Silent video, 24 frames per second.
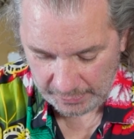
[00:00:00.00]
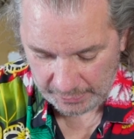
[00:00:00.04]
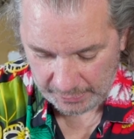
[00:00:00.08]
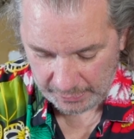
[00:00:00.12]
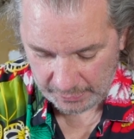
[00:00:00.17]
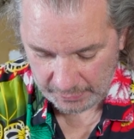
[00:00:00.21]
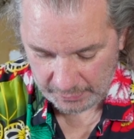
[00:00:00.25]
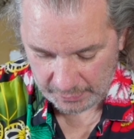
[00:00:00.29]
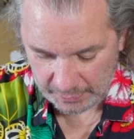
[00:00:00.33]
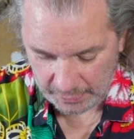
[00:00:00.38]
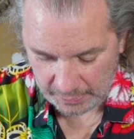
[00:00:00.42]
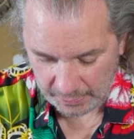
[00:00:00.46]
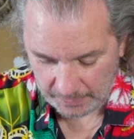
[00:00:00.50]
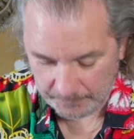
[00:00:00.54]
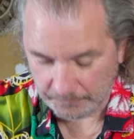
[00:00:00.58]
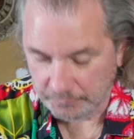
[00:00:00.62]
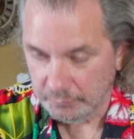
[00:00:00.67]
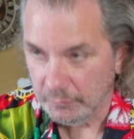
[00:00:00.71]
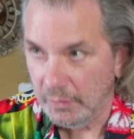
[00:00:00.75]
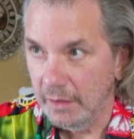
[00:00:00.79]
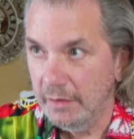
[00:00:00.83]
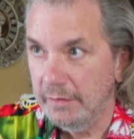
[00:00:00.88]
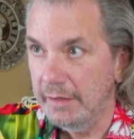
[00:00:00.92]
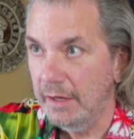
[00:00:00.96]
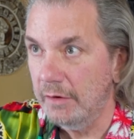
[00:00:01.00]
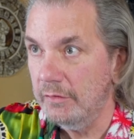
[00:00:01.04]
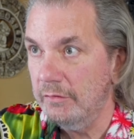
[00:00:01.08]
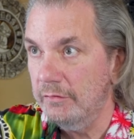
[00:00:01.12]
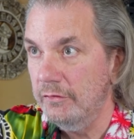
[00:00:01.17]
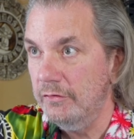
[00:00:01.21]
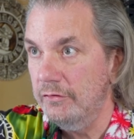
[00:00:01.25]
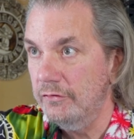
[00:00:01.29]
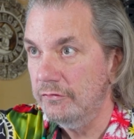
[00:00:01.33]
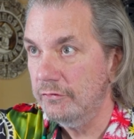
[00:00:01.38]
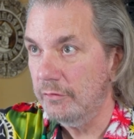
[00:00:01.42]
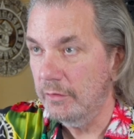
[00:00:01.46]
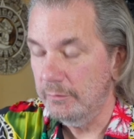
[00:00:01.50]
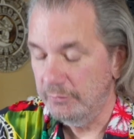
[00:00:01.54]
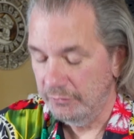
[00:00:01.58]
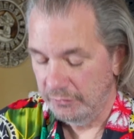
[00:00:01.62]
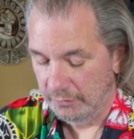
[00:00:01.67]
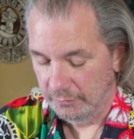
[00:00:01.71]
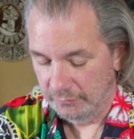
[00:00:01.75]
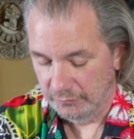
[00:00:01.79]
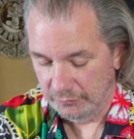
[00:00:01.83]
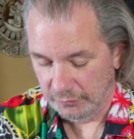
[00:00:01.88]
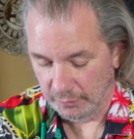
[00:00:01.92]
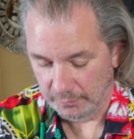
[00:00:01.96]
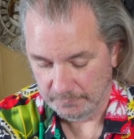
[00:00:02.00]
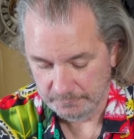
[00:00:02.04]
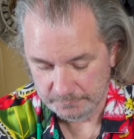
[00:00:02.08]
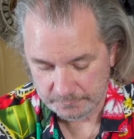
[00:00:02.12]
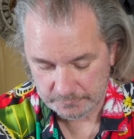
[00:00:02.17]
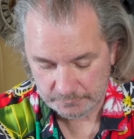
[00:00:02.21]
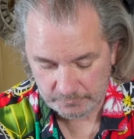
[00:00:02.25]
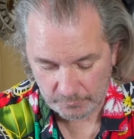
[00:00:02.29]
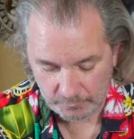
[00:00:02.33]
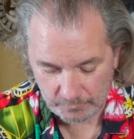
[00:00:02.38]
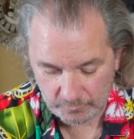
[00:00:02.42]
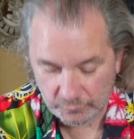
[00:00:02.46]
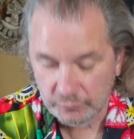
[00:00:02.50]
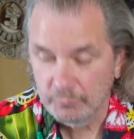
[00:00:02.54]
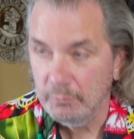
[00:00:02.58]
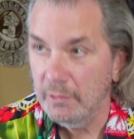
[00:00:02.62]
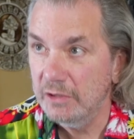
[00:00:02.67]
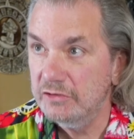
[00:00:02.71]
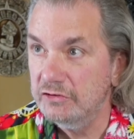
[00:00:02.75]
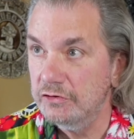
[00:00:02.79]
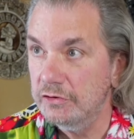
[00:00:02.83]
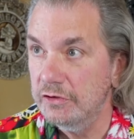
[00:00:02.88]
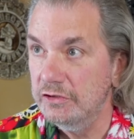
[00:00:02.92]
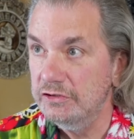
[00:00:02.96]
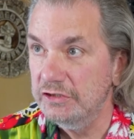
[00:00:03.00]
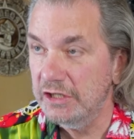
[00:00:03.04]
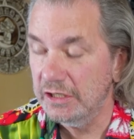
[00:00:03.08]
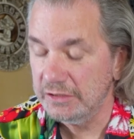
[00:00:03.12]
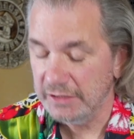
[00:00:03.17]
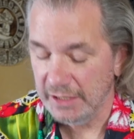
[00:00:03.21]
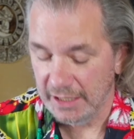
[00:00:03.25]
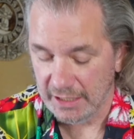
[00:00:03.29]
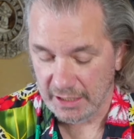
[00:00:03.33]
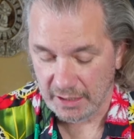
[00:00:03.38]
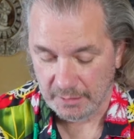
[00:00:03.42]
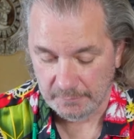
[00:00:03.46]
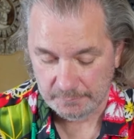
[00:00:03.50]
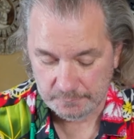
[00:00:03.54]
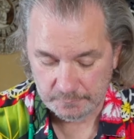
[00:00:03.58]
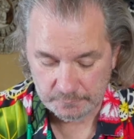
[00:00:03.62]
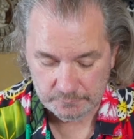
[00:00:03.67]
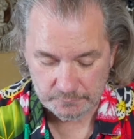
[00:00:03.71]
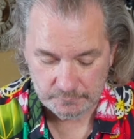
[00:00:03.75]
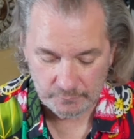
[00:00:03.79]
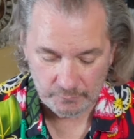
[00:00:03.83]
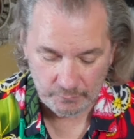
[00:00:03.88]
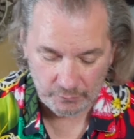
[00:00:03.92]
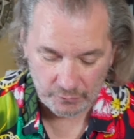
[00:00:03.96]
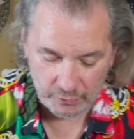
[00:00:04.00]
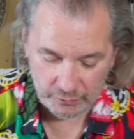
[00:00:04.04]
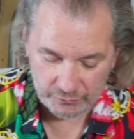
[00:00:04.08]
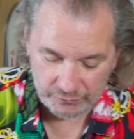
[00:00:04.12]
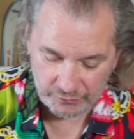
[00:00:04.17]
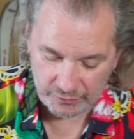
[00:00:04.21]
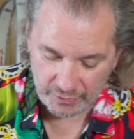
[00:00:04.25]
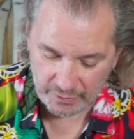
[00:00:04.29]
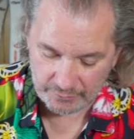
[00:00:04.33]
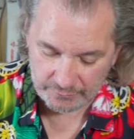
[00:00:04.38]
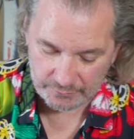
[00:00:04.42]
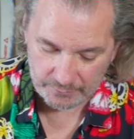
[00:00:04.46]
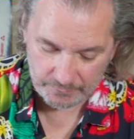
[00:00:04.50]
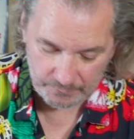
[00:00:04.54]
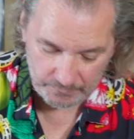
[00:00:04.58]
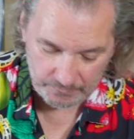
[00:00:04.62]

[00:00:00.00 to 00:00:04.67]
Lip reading: down in the description, so make sure you check that out. Good stuff.